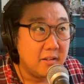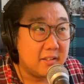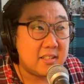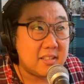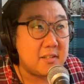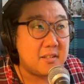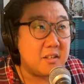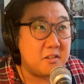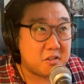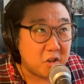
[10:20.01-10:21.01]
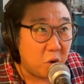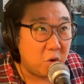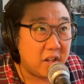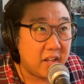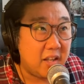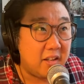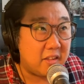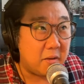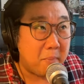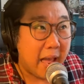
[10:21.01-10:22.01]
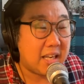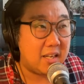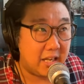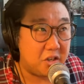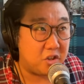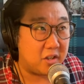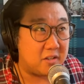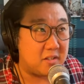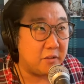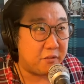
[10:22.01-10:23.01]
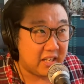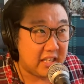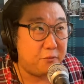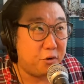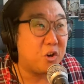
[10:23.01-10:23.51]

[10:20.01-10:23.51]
This is solely the machinations of an evil